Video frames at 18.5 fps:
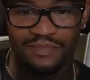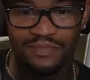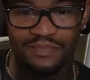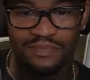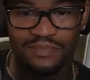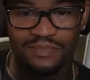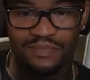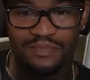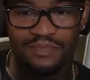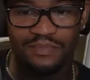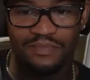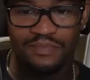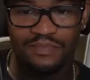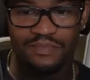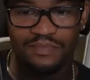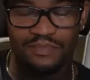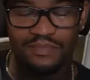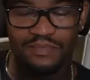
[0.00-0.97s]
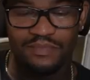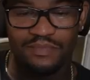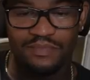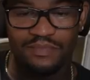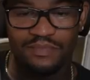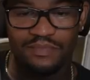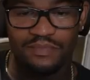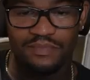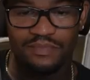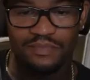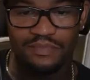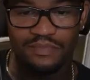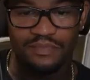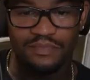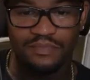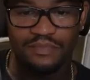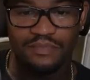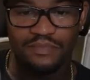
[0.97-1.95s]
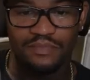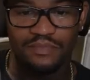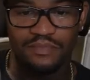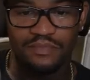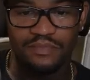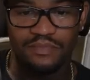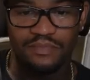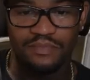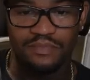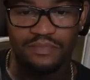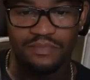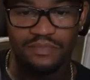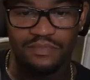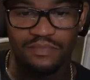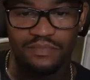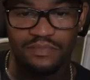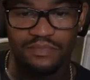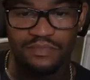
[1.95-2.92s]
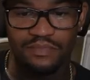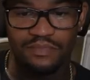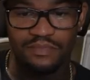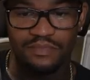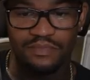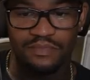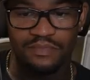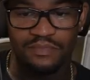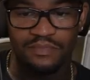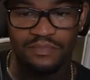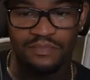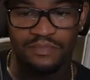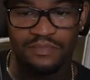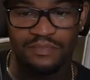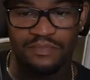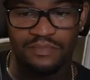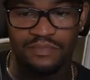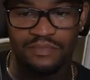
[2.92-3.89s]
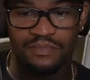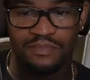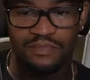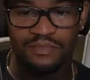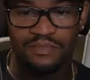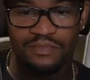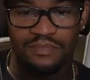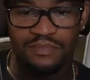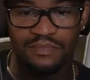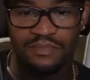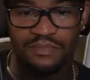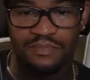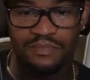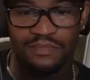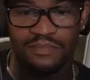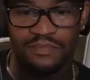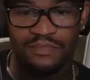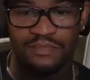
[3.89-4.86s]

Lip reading: The person shown says nothing.